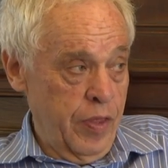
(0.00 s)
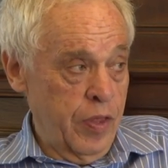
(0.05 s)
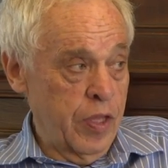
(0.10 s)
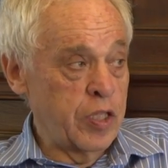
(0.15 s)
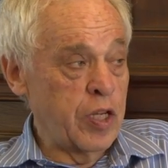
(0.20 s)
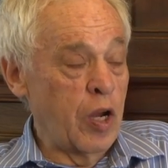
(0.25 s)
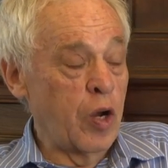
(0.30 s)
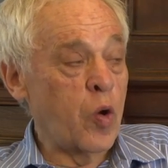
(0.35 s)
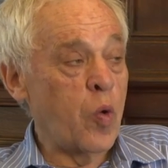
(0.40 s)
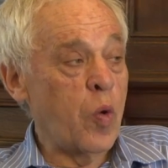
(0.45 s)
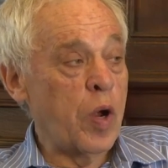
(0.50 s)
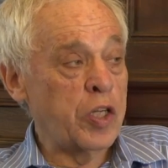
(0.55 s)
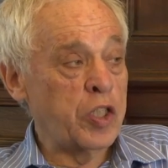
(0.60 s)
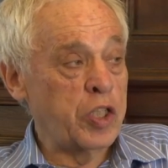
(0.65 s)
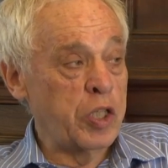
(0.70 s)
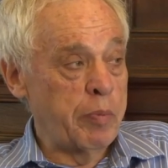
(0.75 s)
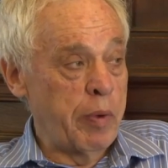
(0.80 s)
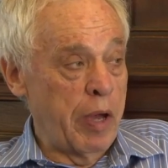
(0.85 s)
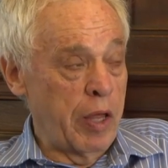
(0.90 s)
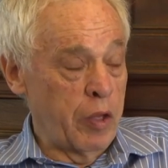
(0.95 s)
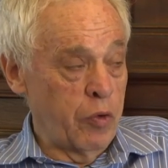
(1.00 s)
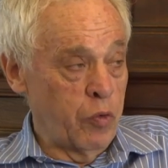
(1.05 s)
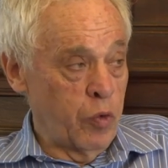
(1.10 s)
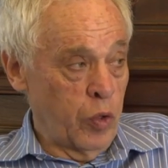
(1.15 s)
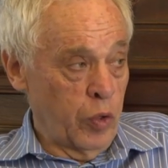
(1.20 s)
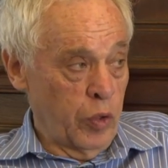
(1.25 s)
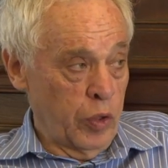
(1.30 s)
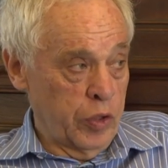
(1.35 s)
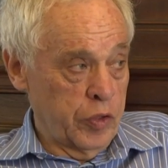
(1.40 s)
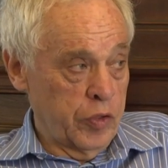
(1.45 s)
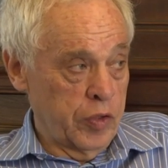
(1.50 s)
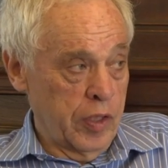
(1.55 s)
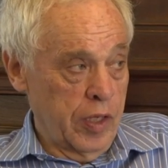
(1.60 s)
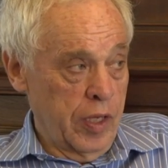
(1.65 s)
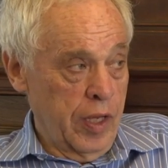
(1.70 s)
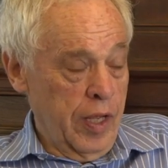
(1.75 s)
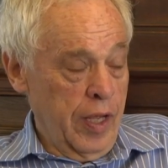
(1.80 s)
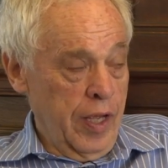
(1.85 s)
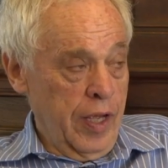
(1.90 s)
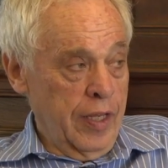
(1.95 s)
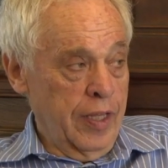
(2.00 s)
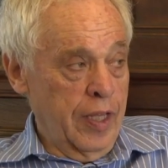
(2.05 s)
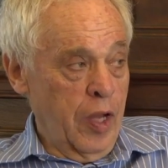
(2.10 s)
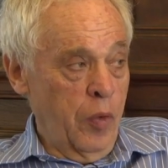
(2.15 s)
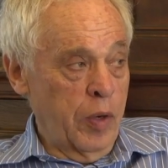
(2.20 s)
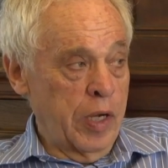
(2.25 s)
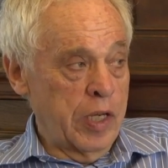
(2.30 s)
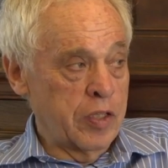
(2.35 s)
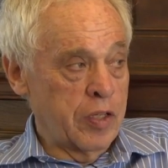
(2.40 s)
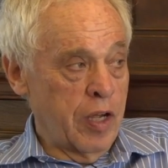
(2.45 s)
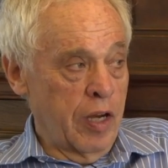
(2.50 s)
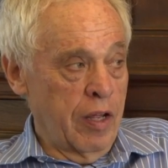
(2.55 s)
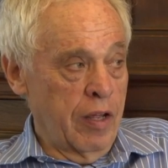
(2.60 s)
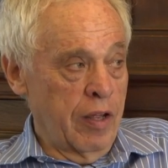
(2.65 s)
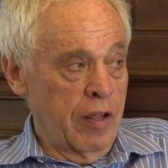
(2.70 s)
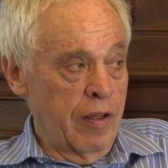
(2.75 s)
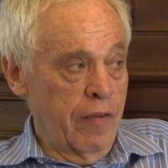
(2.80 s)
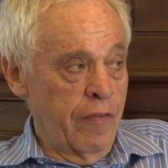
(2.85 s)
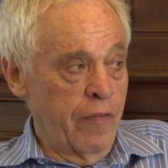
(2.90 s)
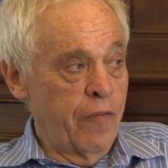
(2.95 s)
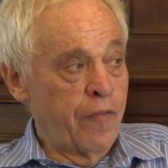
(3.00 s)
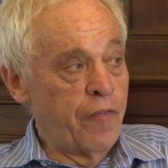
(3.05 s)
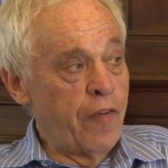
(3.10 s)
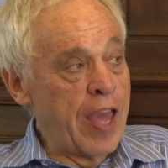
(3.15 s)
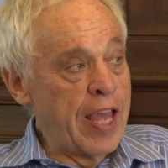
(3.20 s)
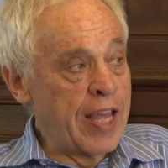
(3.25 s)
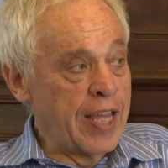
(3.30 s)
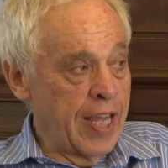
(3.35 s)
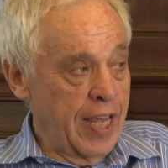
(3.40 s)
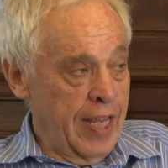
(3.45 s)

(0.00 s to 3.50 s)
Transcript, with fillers: There's no question about the rules. No one is going to fake